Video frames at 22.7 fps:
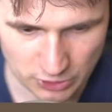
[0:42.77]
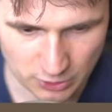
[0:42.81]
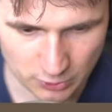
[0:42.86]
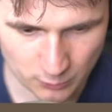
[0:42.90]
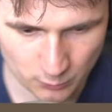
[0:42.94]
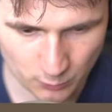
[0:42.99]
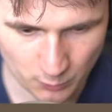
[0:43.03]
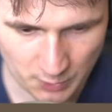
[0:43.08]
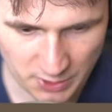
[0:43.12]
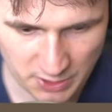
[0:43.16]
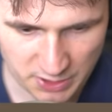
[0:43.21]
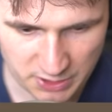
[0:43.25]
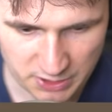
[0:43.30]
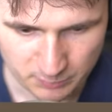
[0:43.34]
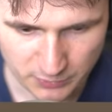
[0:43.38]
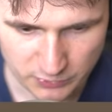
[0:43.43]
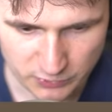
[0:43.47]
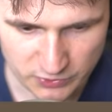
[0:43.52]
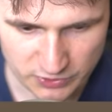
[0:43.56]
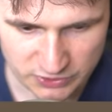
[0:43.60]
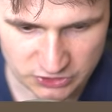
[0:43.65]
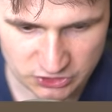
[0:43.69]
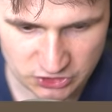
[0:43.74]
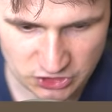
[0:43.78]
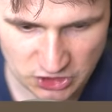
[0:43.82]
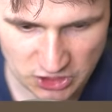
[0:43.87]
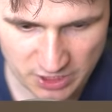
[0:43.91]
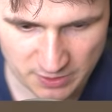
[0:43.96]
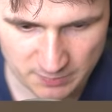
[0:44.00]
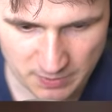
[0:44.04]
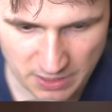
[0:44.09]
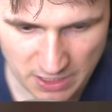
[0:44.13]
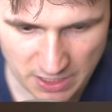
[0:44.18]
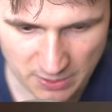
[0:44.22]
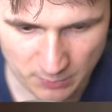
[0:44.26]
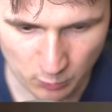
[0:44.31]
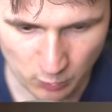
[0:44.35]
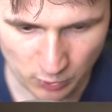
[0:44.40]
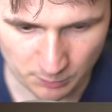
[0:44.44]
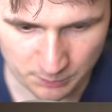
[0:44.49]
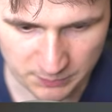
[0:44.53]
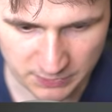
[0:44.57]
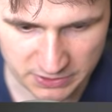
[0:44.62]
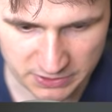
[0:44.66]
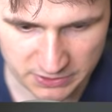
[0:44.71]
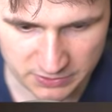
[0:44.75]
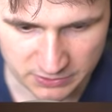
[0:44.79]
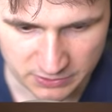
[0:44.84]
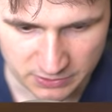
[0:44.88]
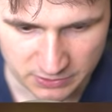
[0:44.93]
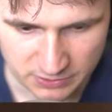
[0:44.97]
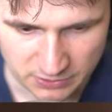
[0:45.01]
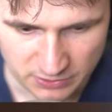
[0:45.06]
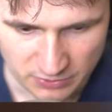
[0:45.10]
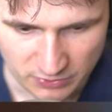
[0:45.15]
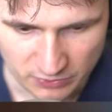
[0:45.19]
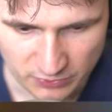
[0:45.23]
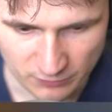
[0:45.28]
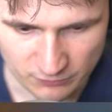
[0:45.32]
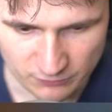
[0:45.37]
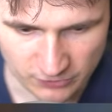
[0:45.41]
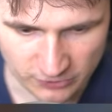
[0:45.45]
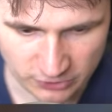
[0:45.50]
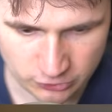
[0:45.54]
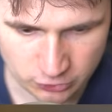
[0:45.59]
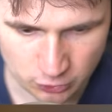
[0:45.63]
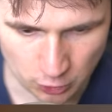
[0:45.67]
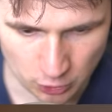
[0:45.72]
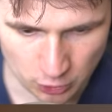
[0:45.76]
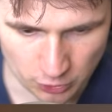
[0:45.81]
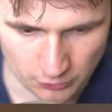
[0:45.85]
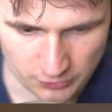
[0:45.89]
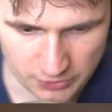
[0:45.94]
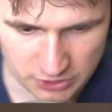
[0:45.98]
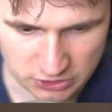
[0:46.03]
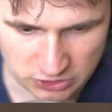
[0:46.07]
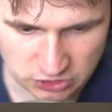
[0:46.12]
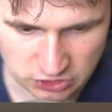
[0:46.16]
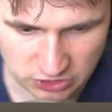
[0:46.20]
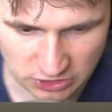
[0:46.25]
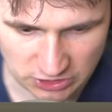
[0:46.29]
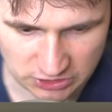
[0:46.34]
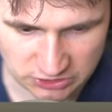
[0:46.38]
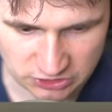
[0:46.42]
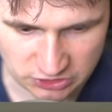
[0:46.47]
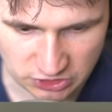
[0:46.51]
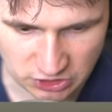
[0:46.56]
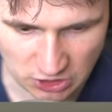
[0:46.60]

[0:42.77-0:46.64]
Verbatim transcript: are ready. But this time I will be the victorious. Let's